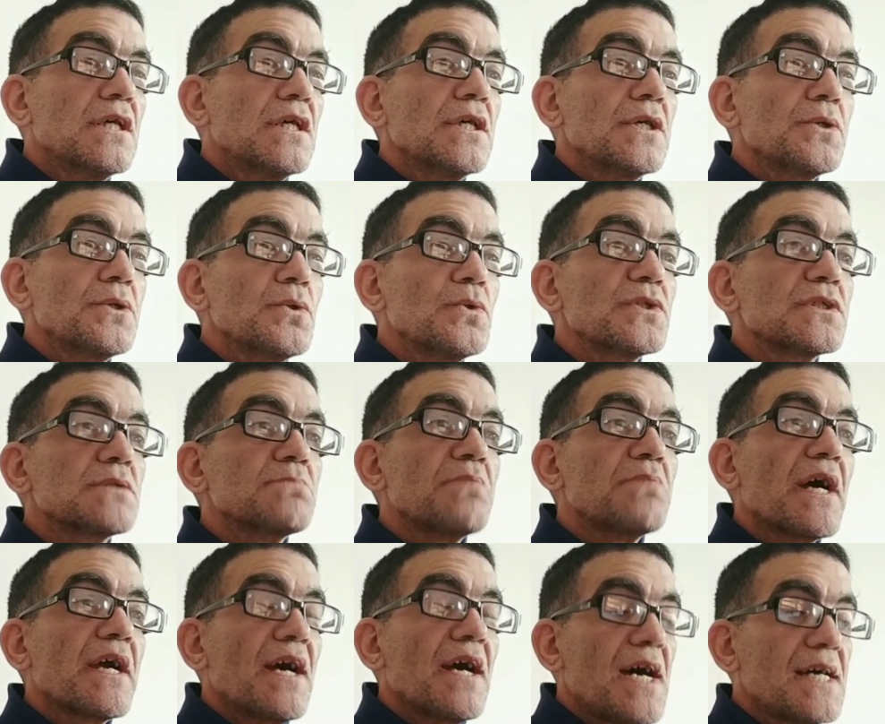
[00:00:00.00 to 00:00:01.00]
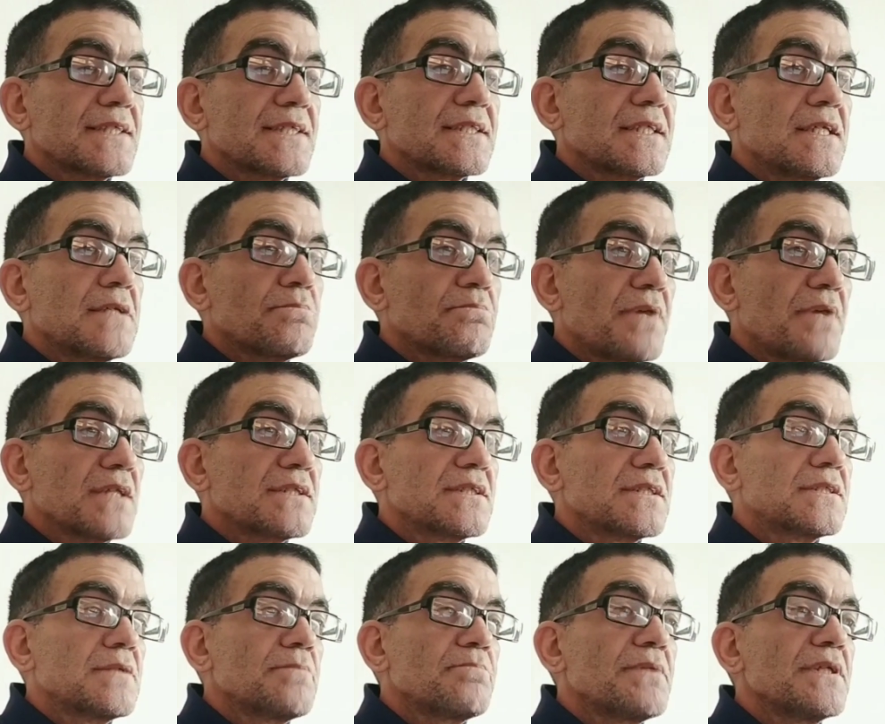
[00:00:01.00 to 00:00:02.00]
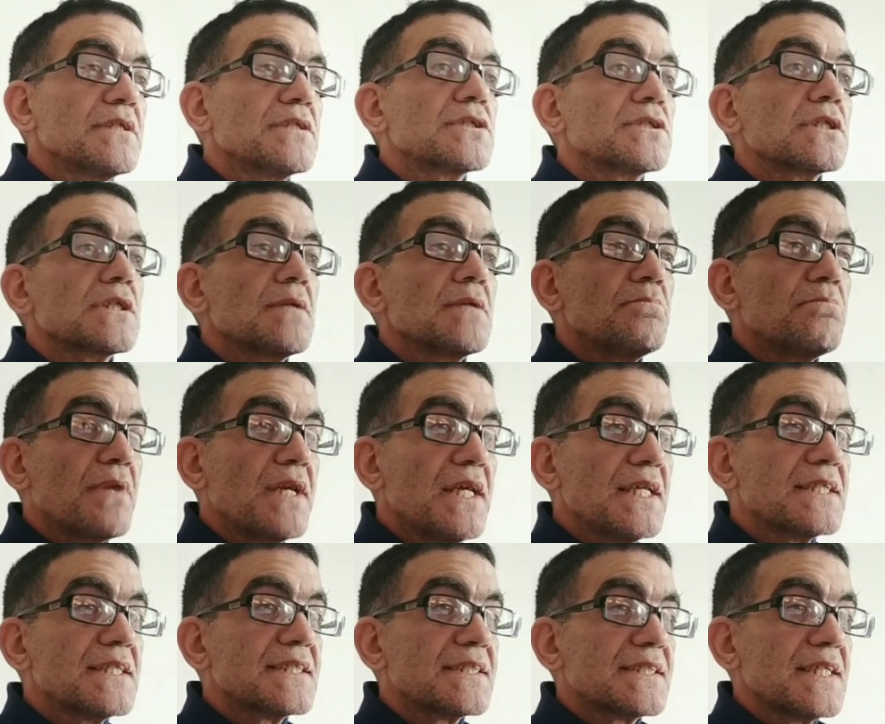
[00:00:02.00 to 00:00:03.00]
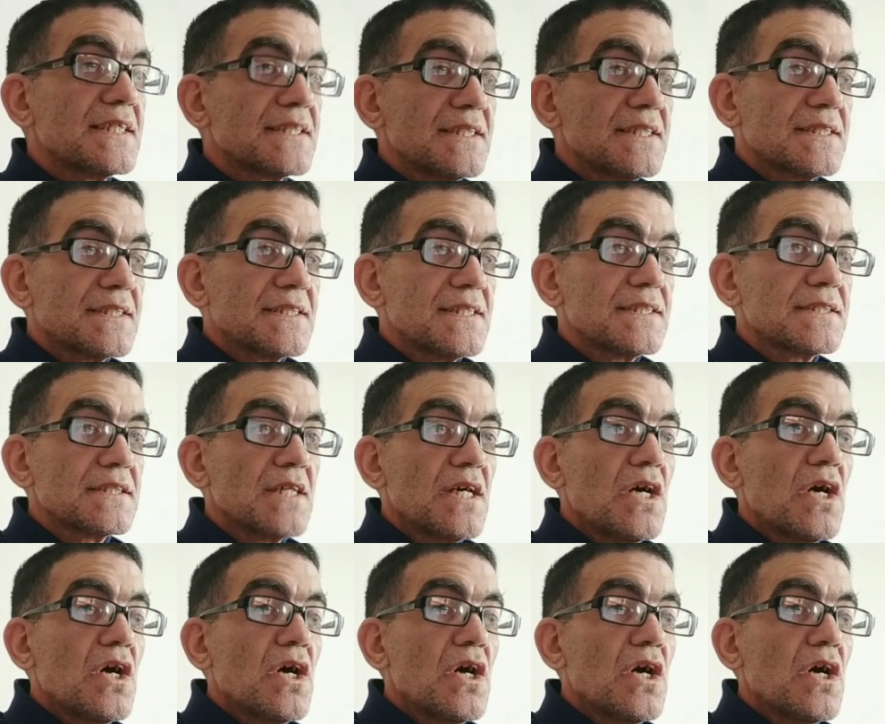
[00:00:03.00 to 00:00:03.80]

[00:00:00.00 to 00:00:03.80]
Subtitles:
used by asking participants to complete sentences